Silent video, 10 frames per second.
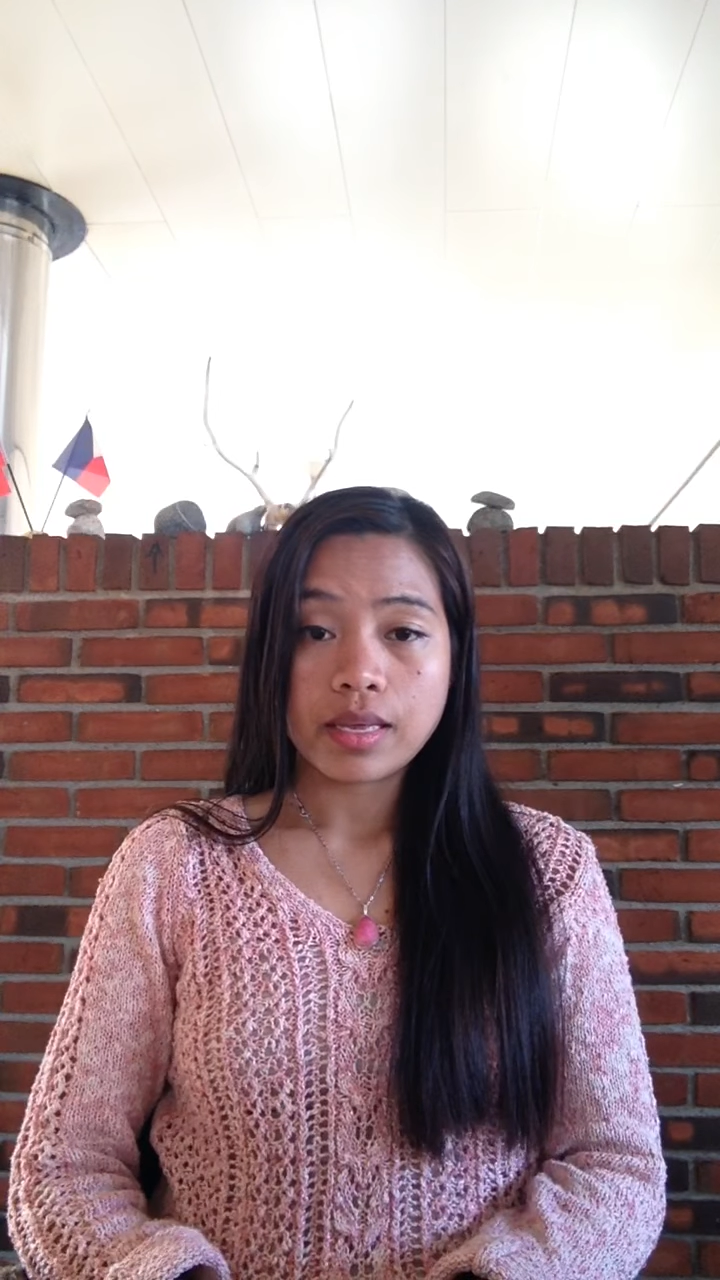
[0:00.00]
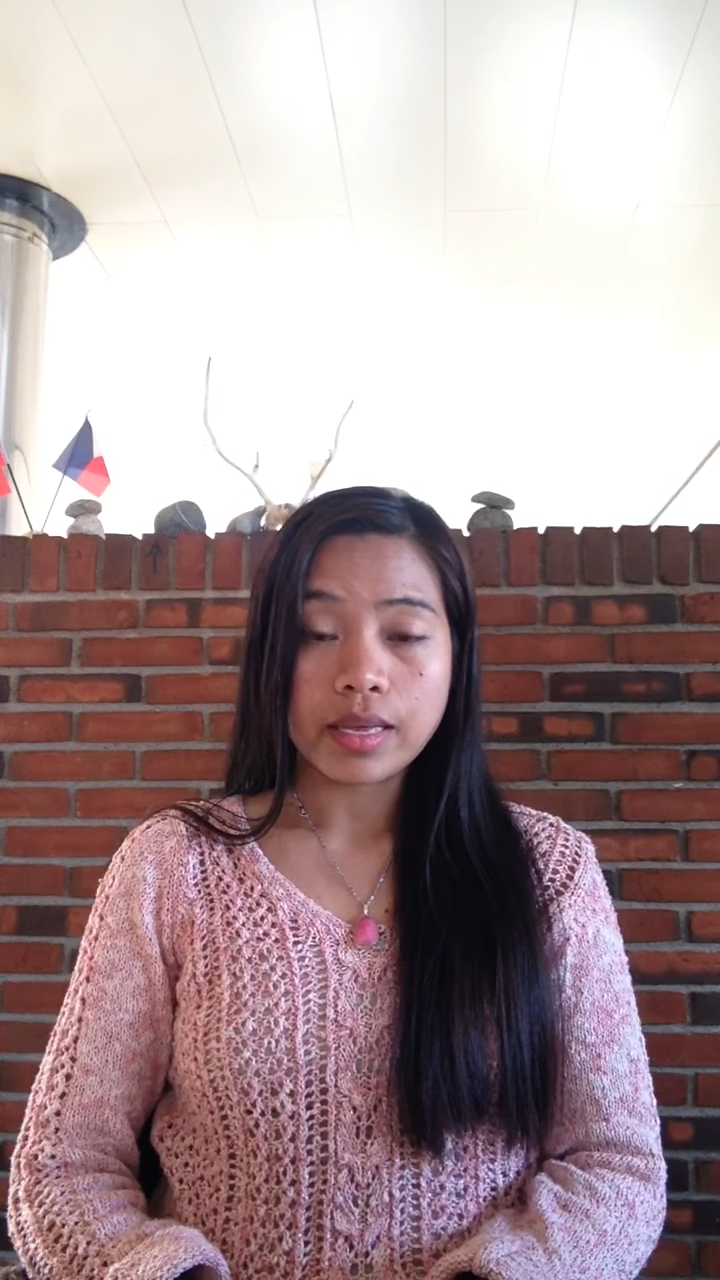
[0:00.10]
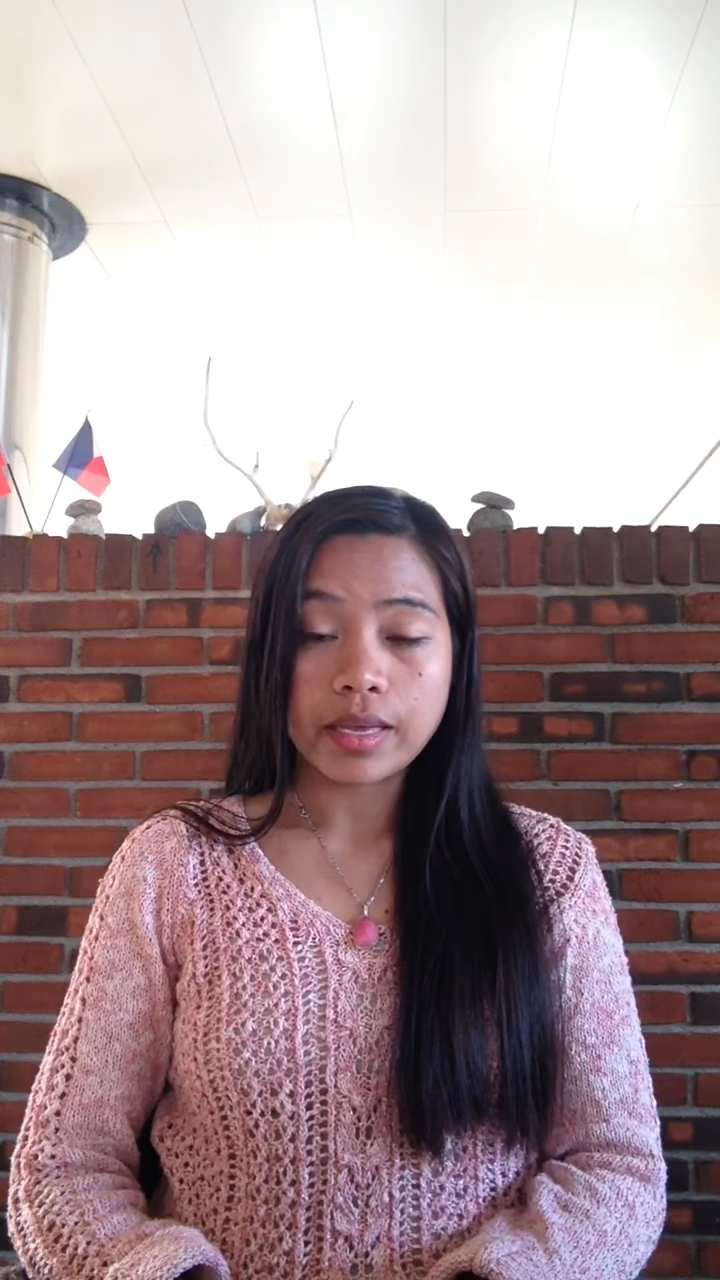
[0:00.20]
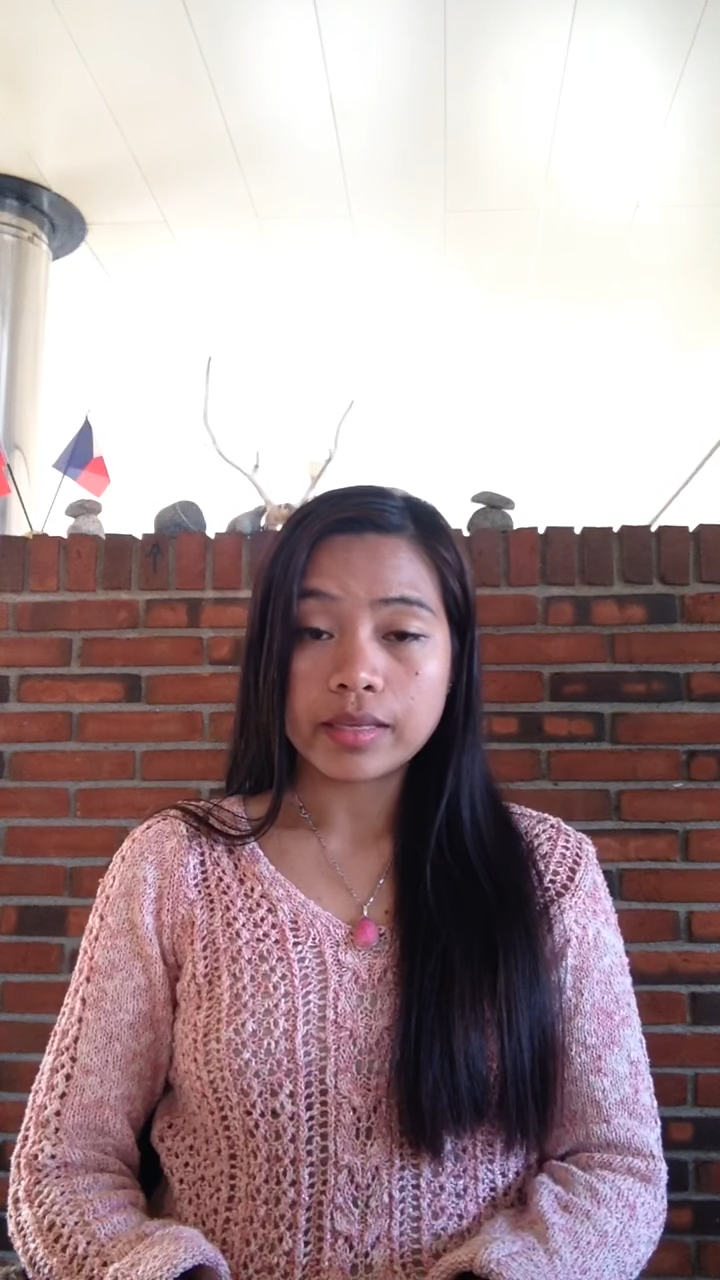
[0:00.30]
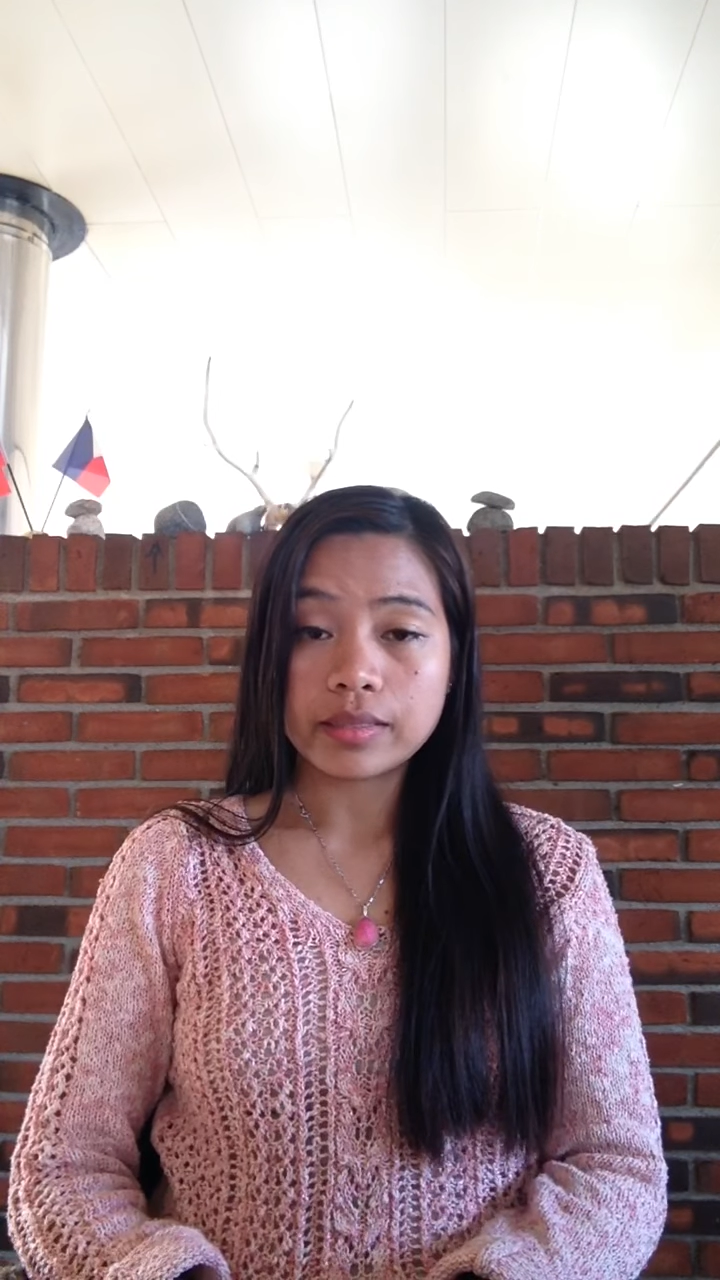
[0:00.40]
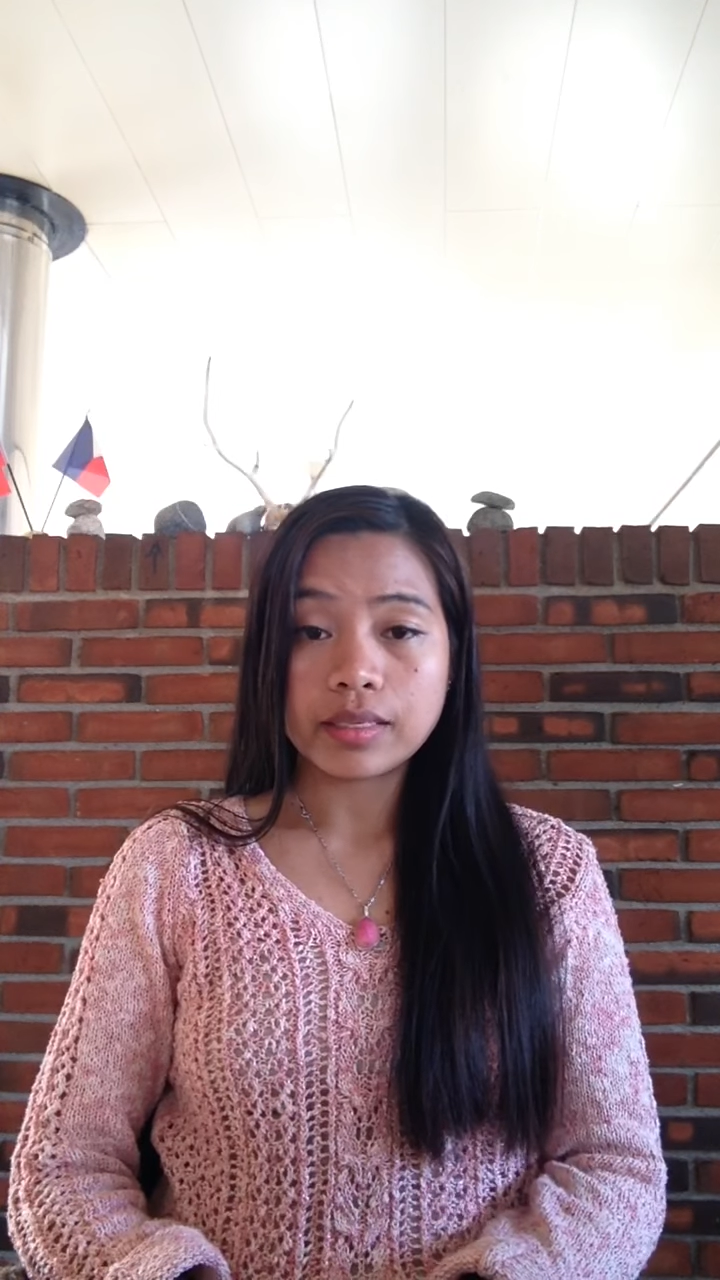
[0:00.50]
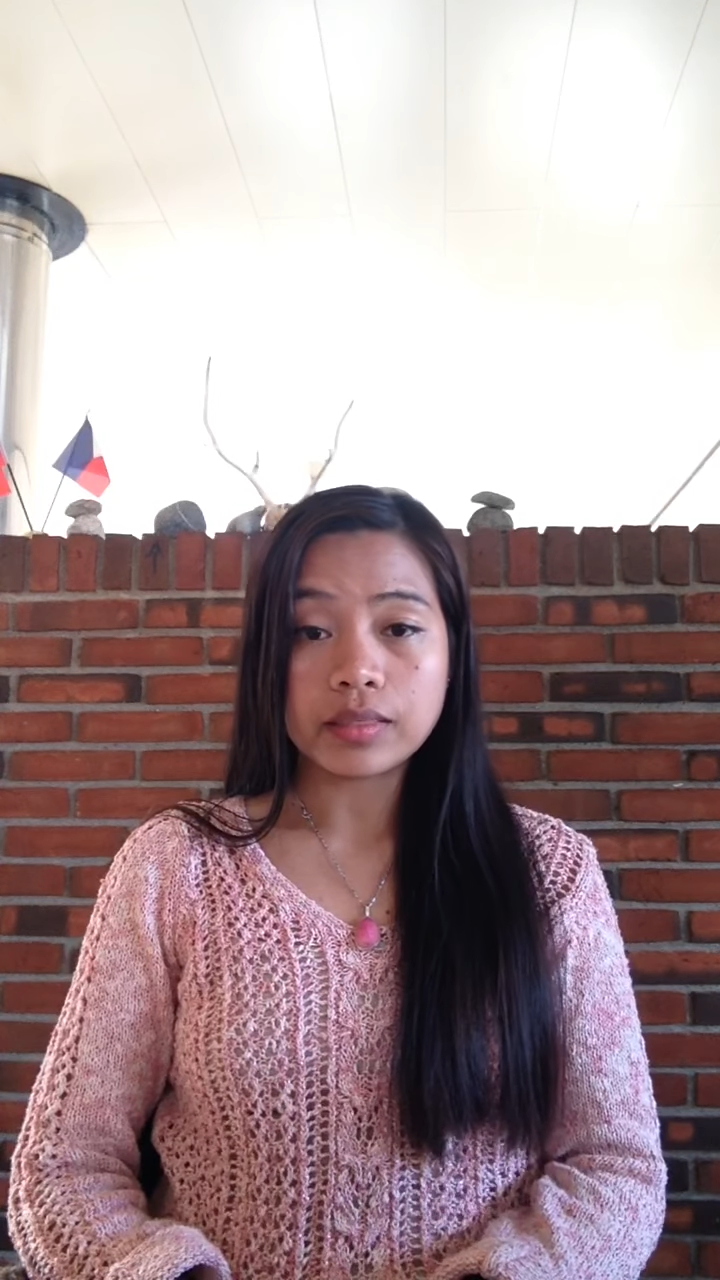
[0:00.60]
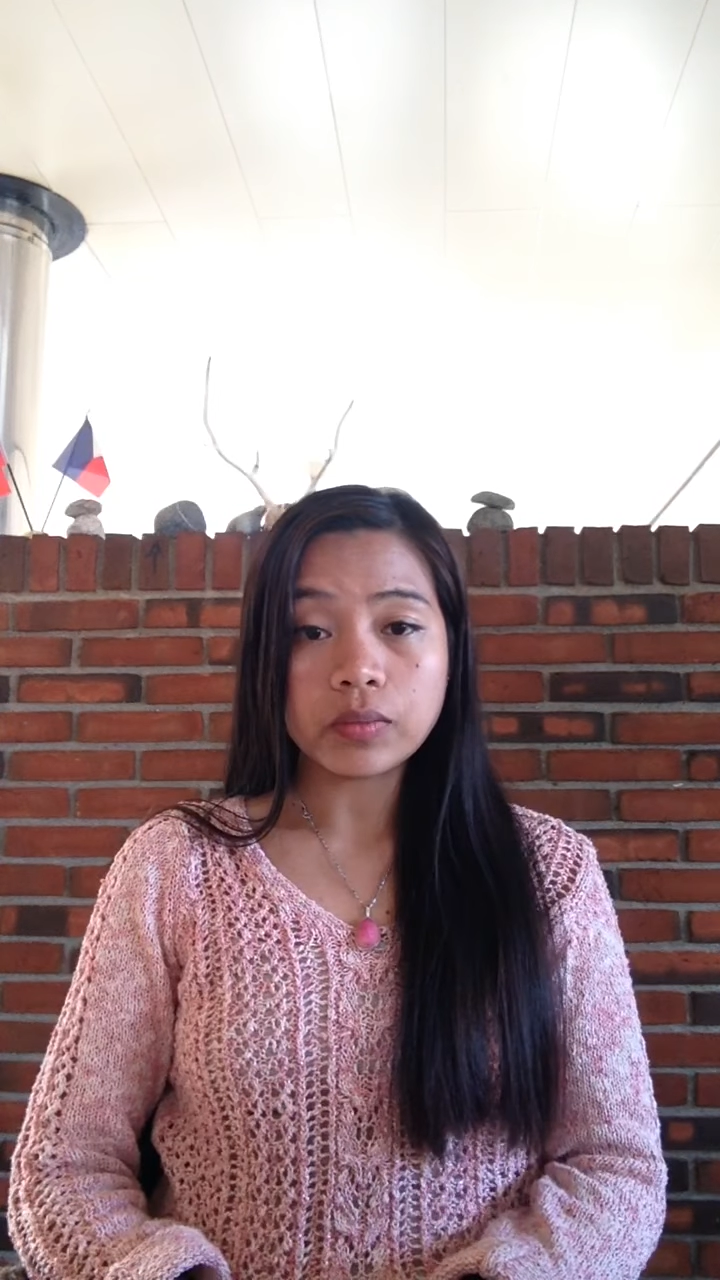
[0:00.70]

And in